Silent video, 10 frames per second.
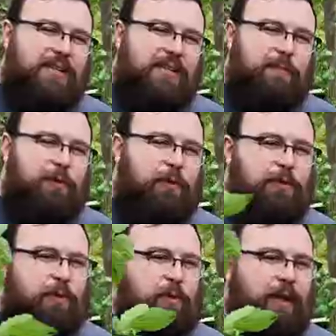is similar
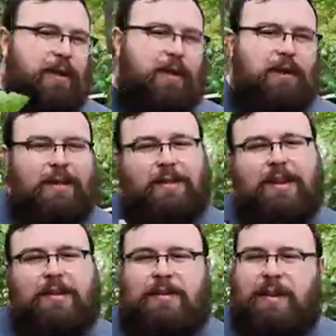to the way
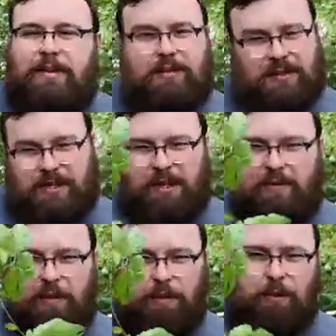that death
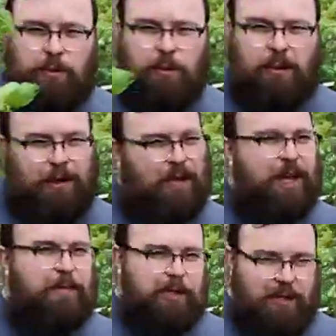saving throws work in
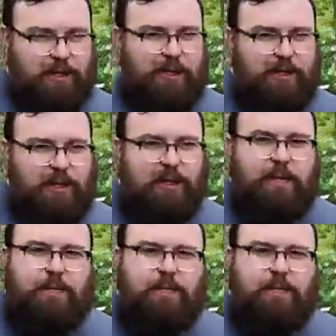games like D&D.